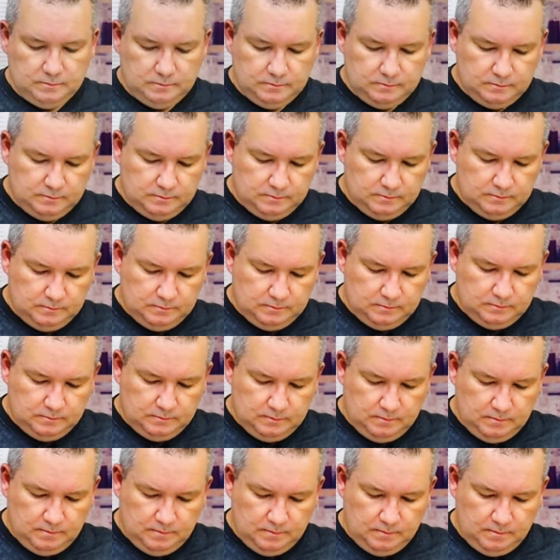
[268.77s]

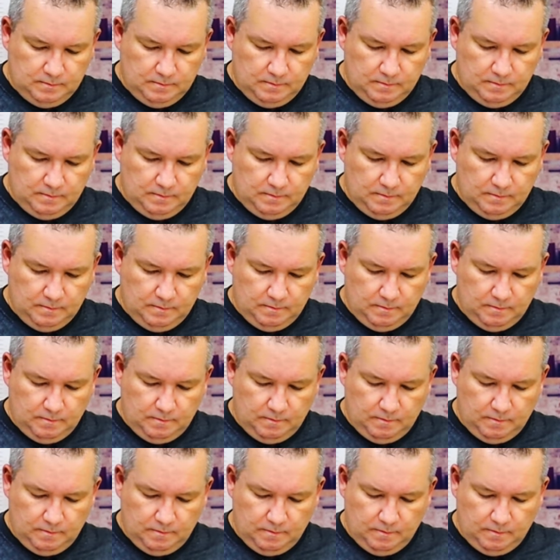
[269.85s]
(no one is talking)